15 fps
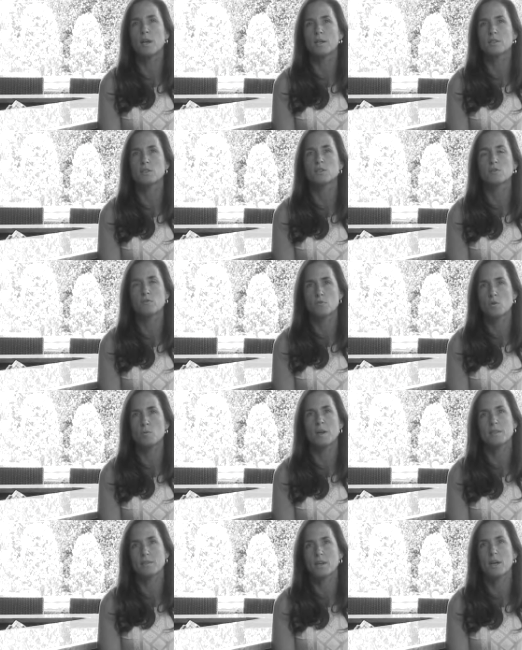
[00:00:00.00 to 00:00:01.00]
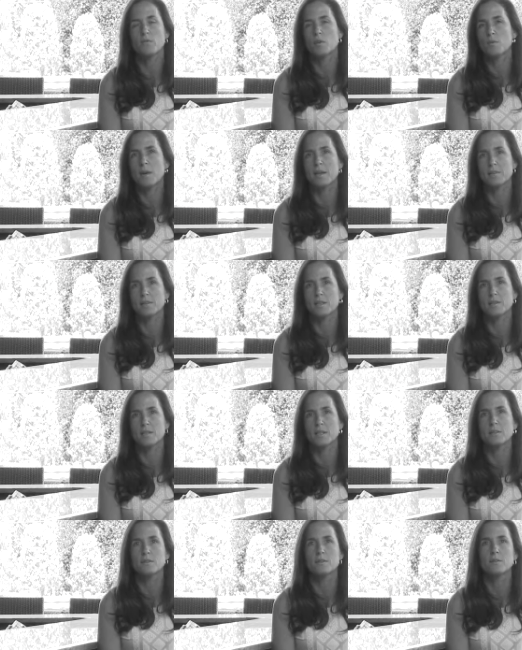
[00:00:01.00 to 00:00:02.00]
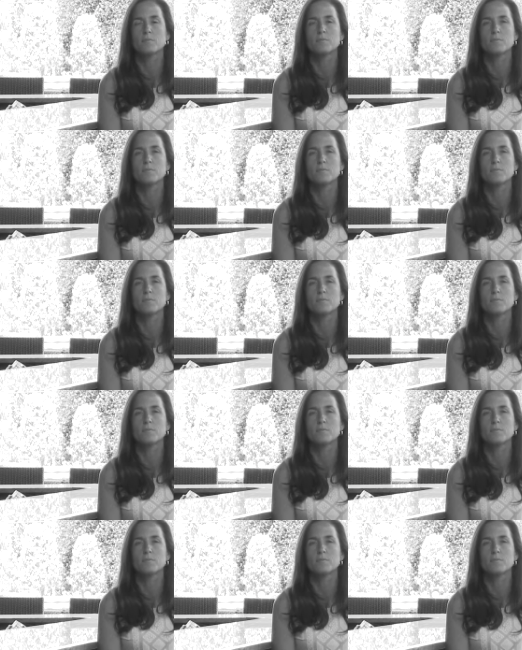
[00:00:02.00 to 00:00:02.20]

plus for myself and my assistants.